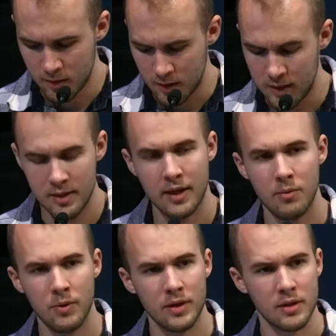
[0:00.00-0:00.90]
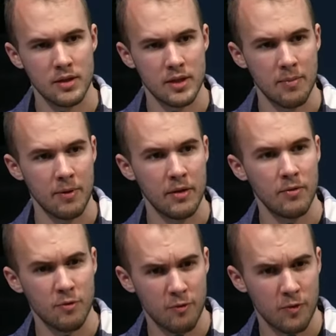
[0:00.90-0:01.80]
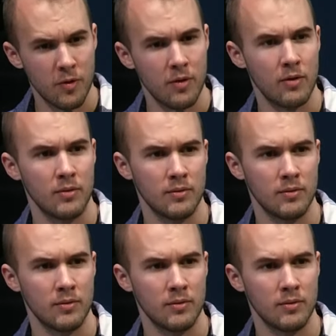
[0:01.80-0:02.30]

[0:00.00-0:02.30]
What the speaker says: Is they went a step even further.